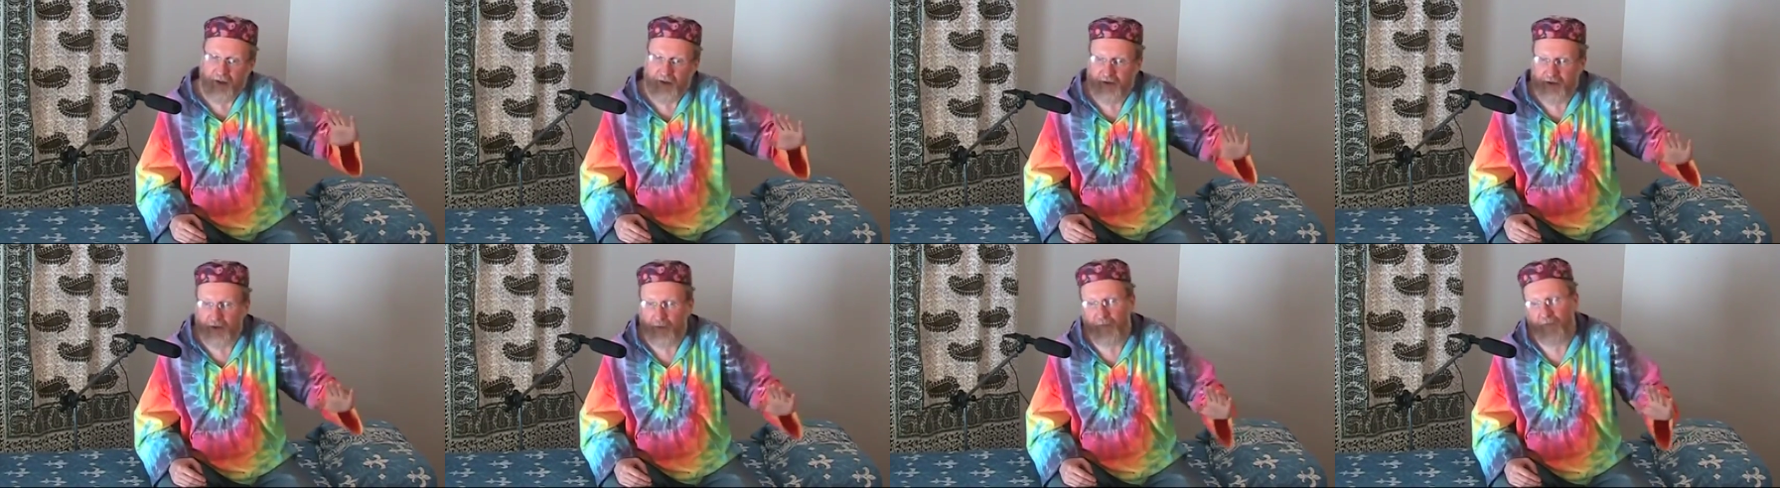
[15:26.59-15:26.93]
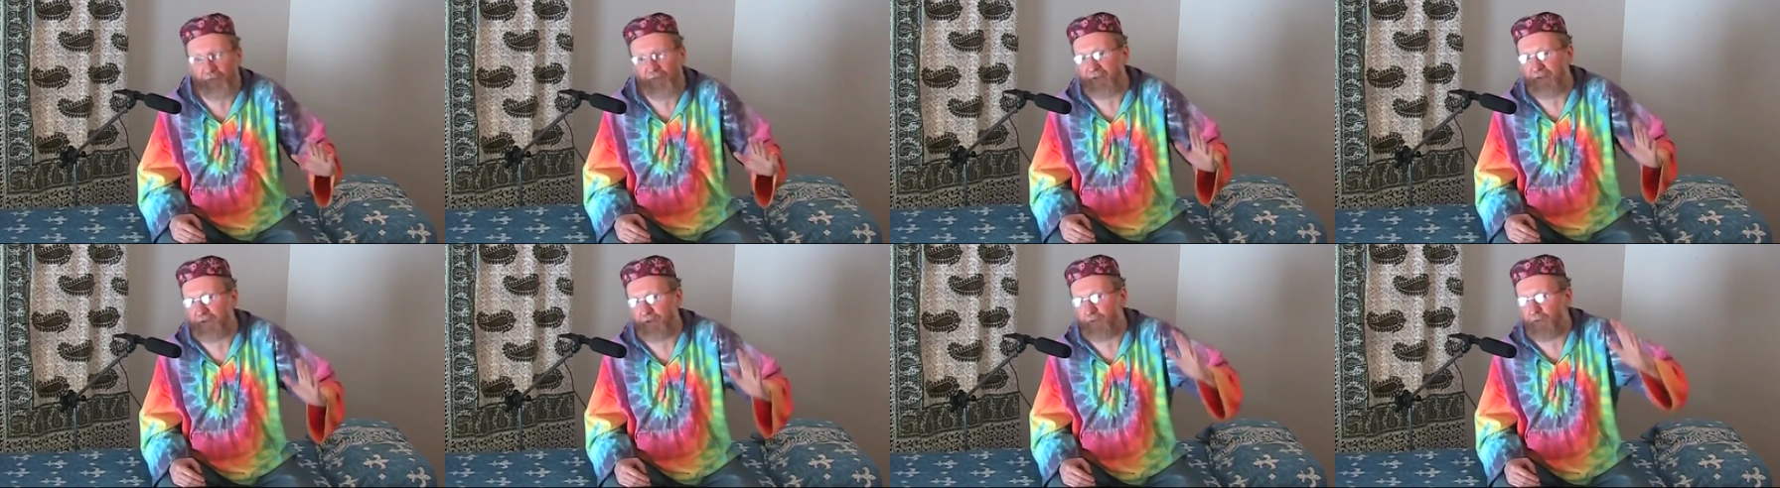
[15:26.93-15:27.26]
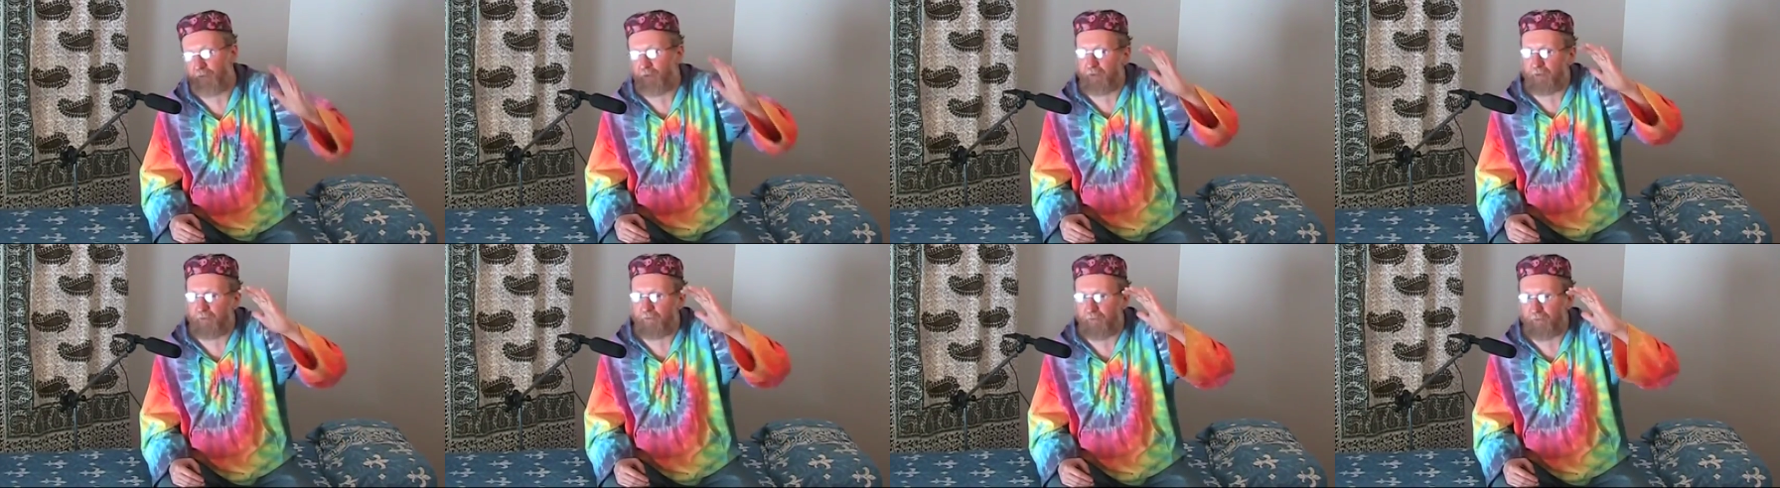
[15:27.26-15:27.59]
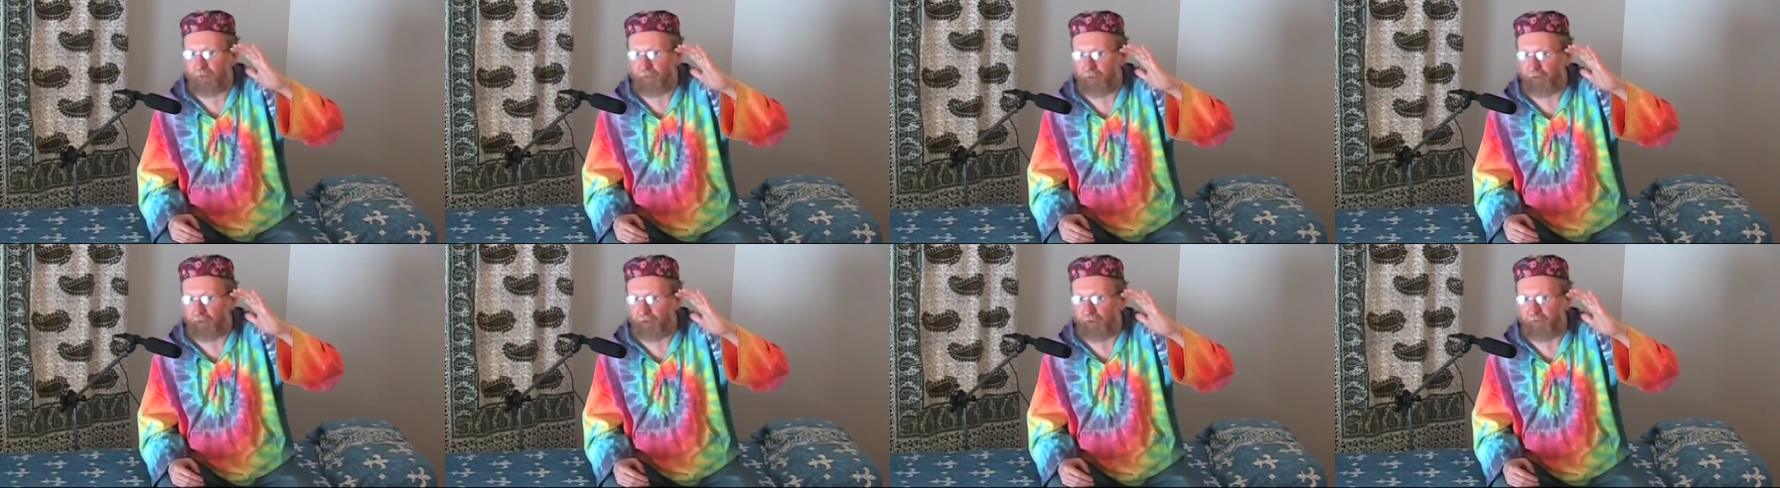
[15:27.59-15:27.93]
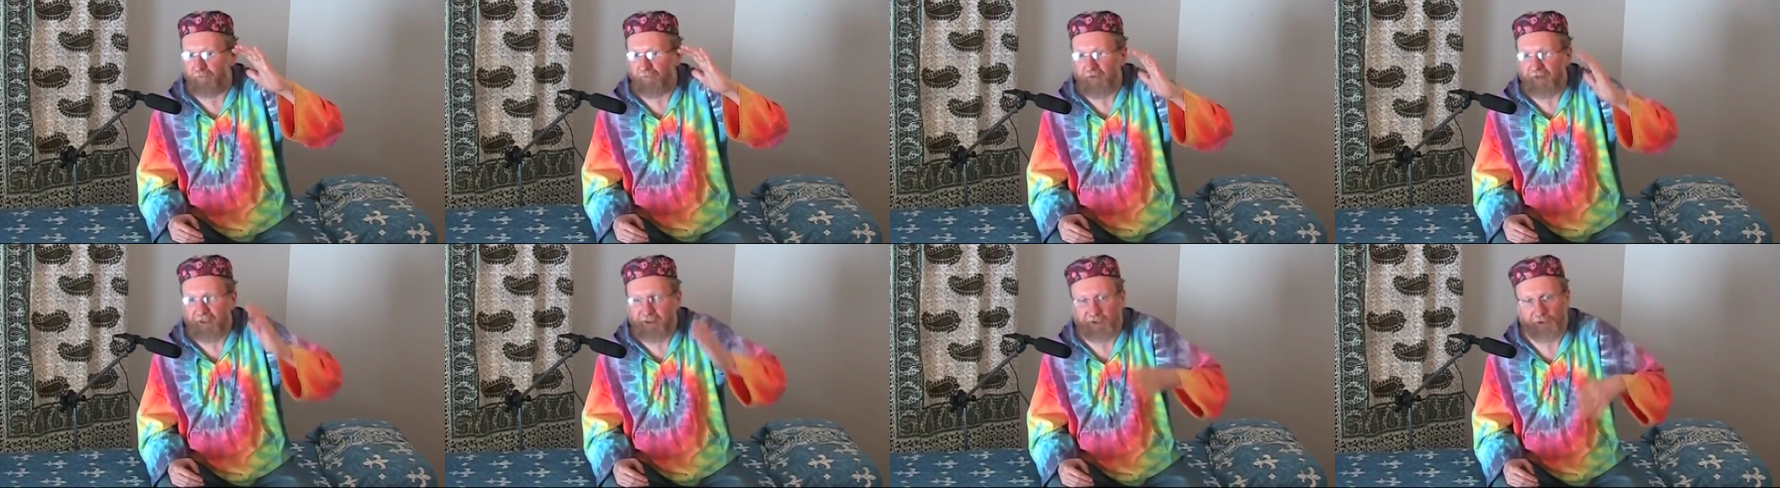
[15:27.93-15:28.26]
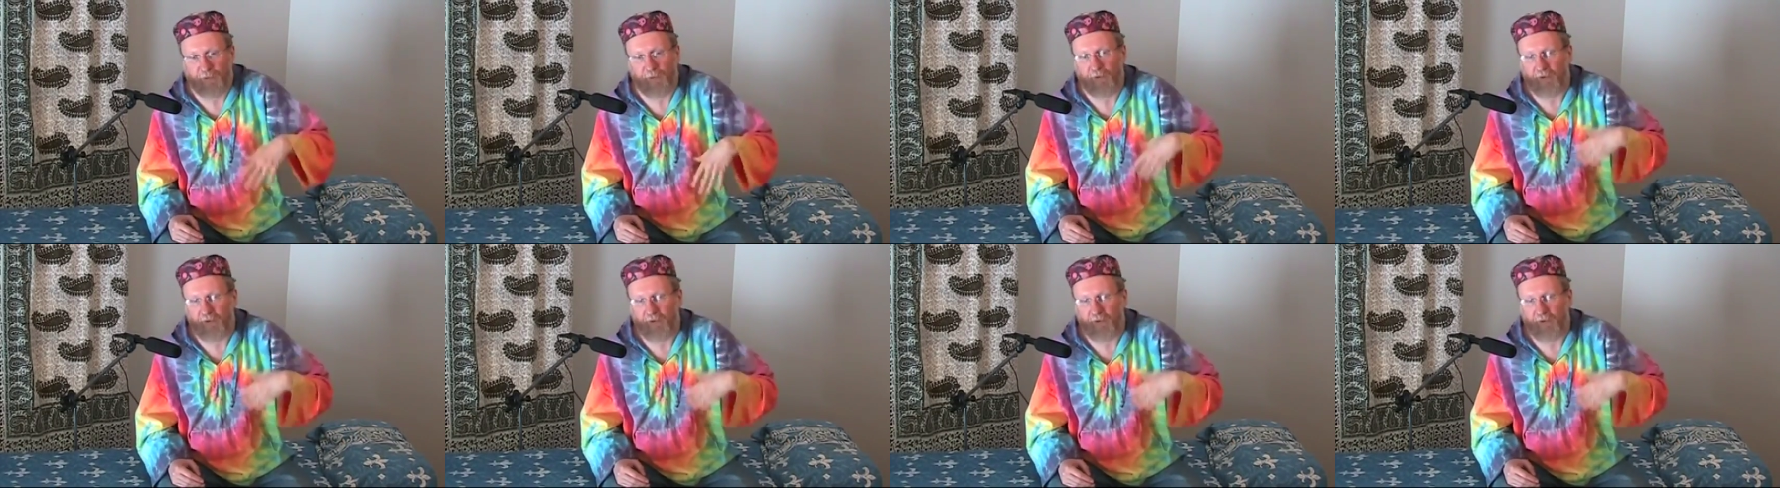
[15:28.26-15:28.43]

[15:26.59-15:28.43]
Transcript: some of us do it, do it faster.